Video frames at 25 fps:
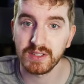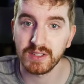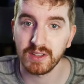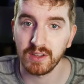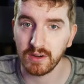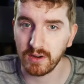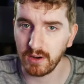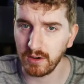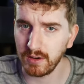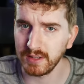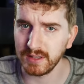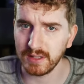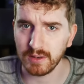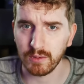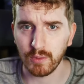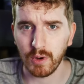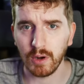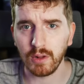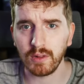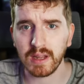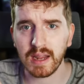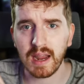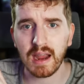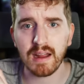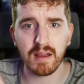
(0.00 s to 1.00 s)
They're currently
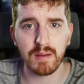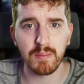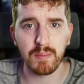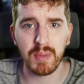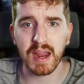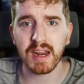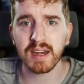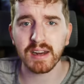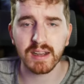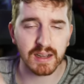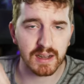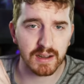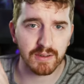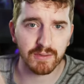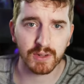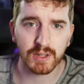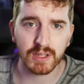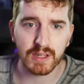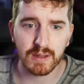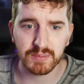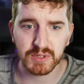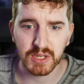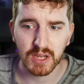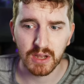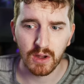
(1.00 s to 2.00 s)
rolling out a beta of
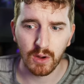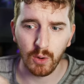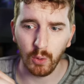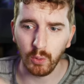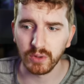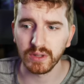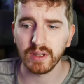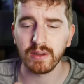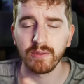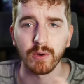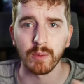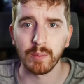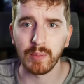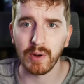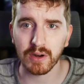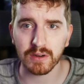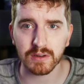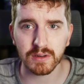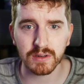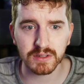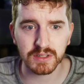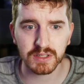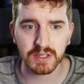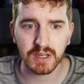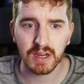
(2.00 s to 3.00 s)
clips only for
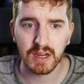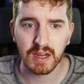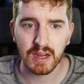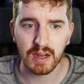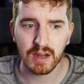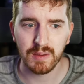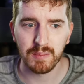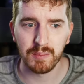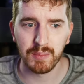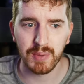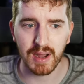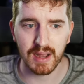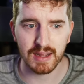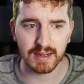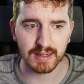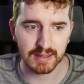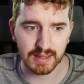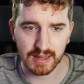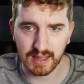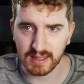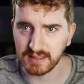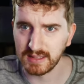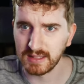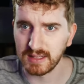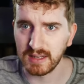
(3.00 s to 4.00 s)
partners, but
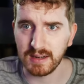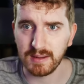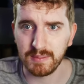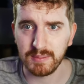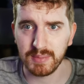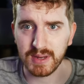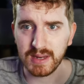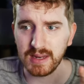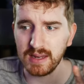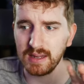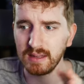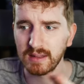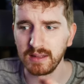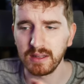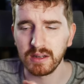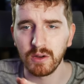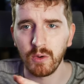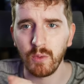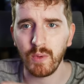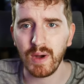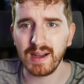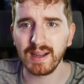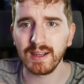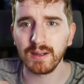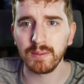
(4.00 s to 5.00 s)
that's gonna be a little
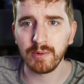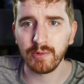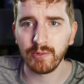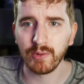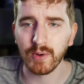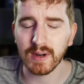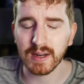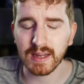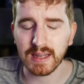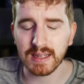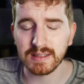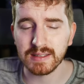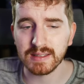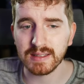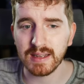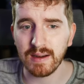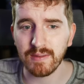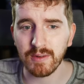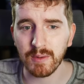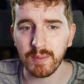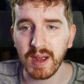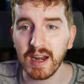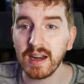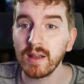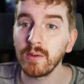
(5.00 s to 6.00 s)
while before it gets to
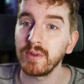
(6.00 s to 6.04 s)
everybody.